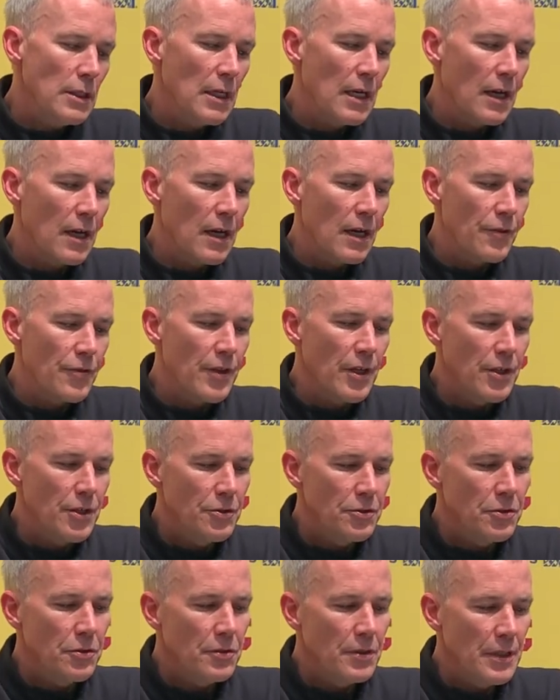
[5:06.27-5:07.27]
Yeah, I think
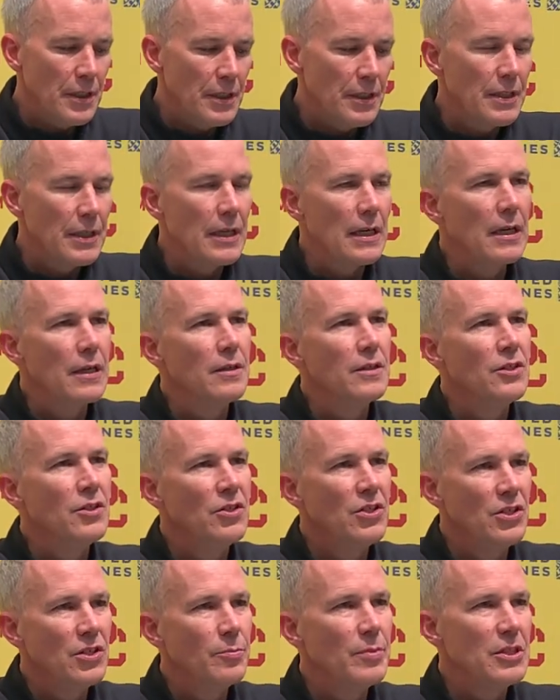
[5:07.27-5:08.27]
you do need you
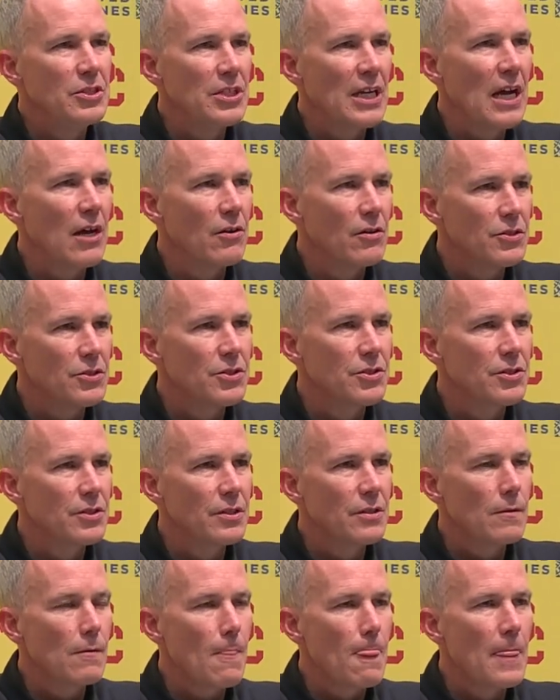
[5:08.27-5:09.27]
need to be challenged,
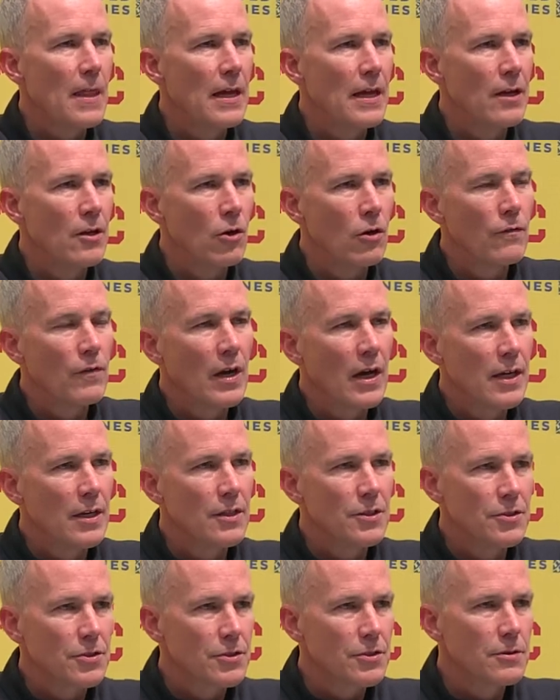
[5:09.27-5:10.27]
and Irvine
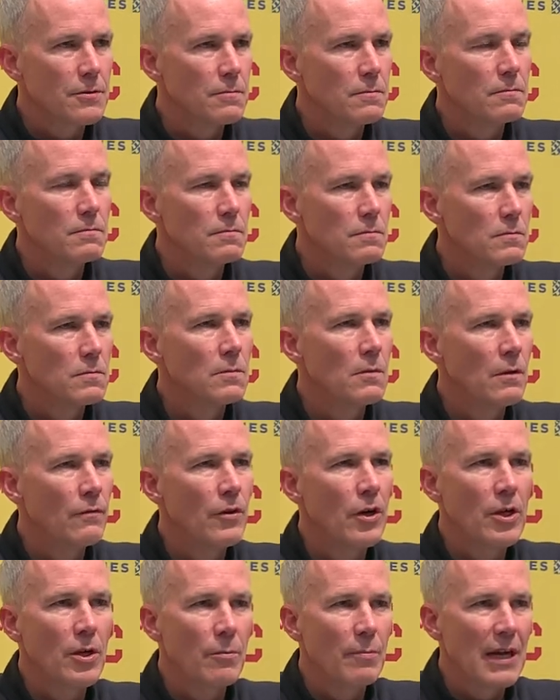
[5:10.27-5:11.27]
is a
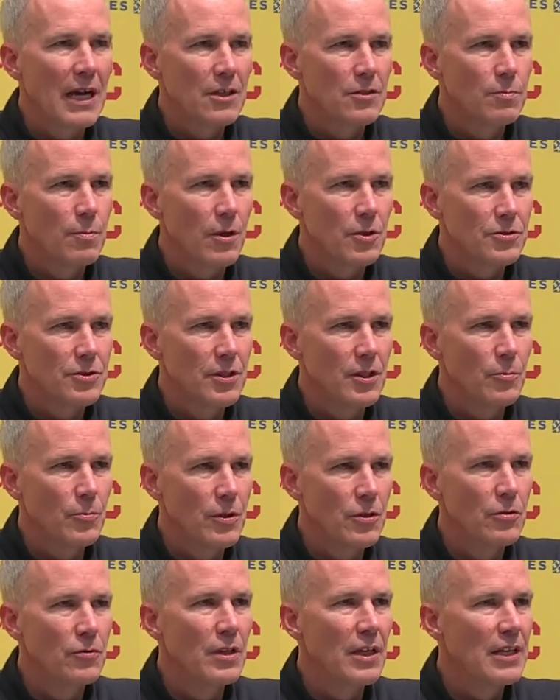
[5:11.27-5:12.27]
very good basketball team.
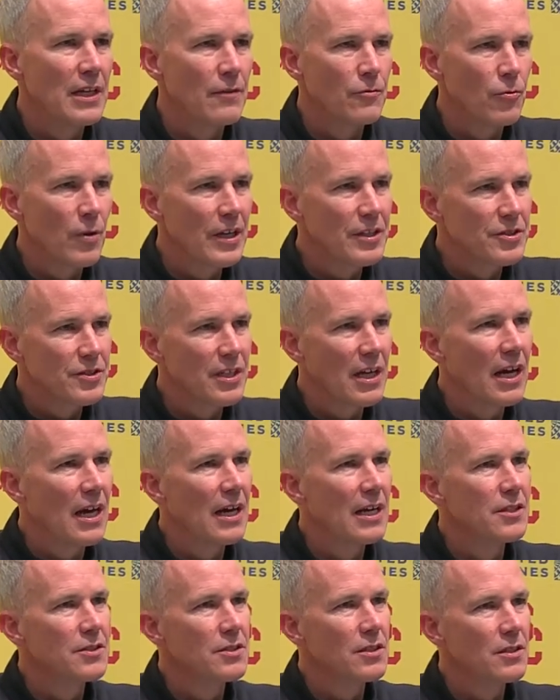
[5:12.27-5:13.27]
We knew that they have great
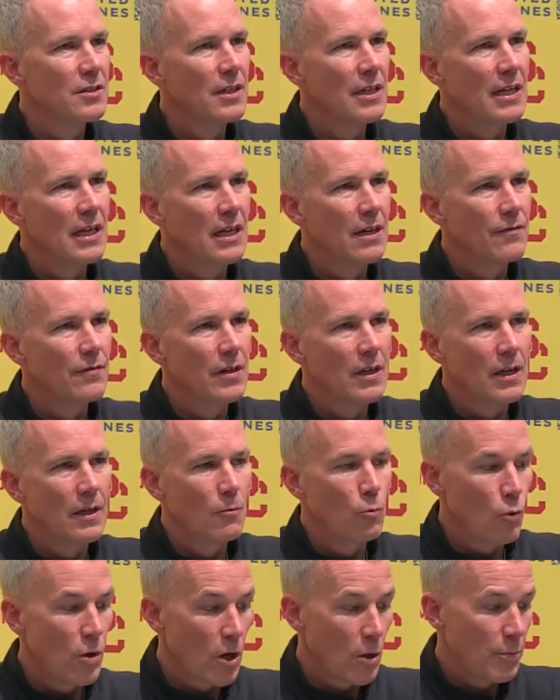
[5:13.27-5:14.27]
size. They have
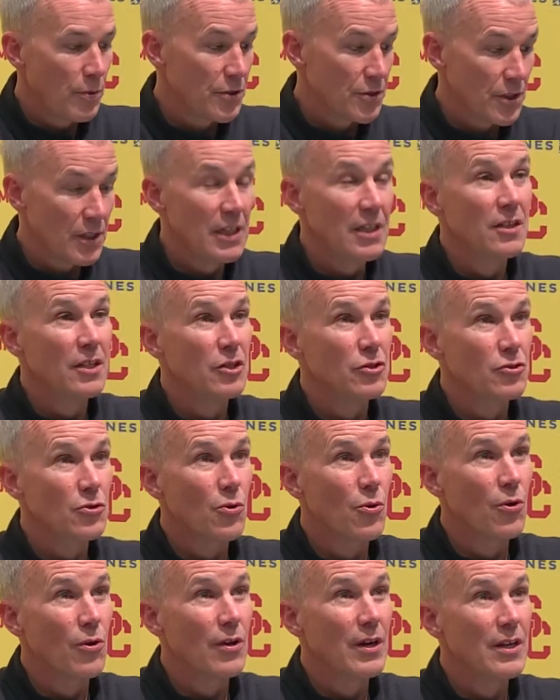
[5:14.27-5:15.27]
Welp as an elite
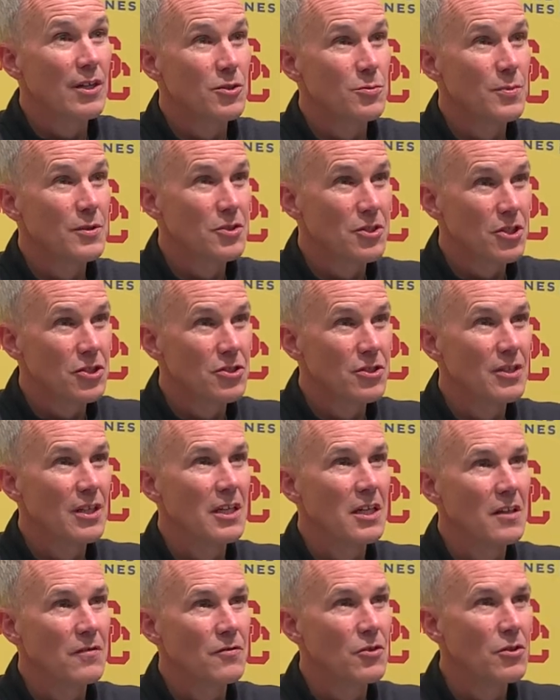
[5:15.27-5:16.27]
scorer at his position.
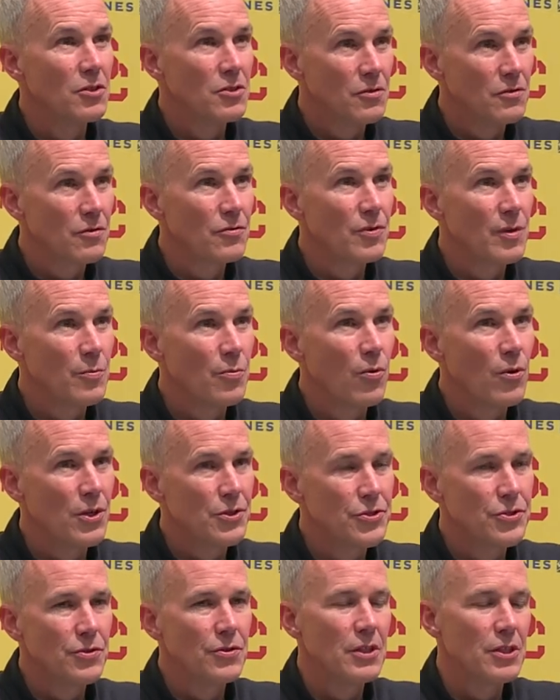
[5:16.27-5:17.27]
They have good
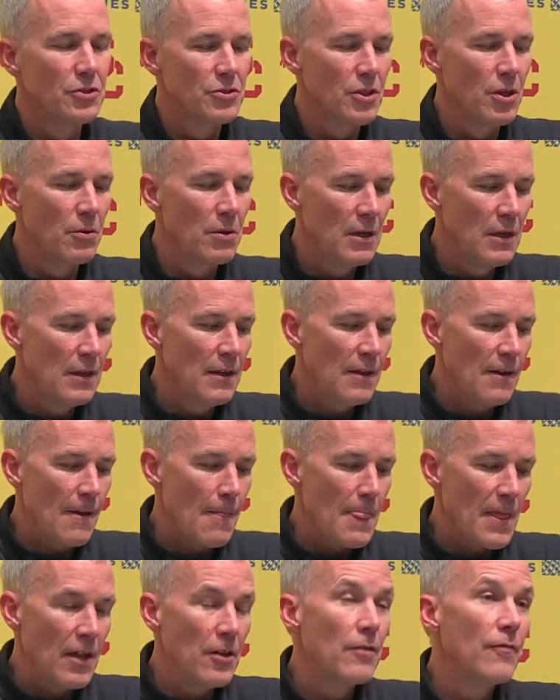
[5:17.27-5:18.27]
three-point shooting. So,
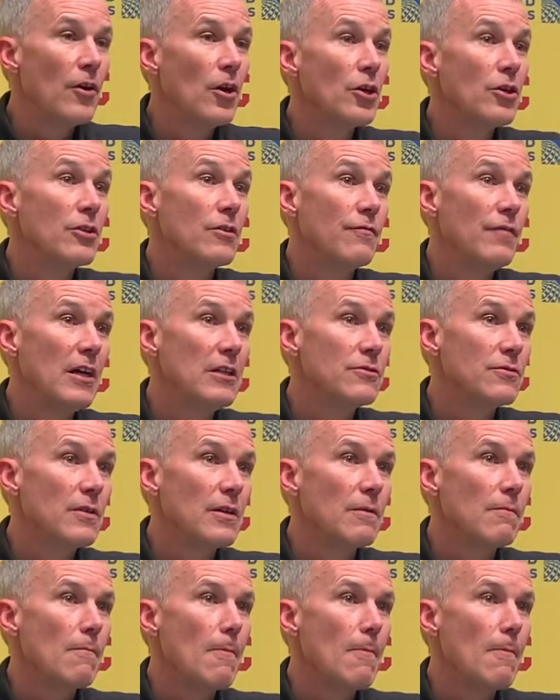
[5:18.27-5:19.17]
and they're very good defensively.